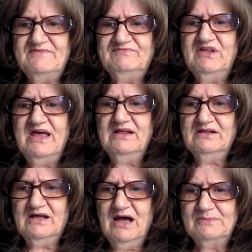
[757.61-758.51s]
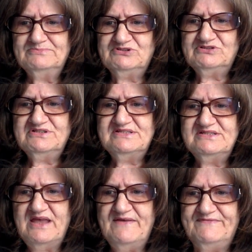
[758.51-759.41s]
if the helicopter is
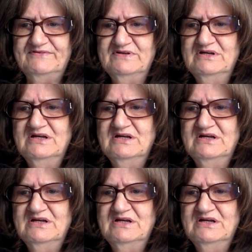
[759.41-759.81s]
safe.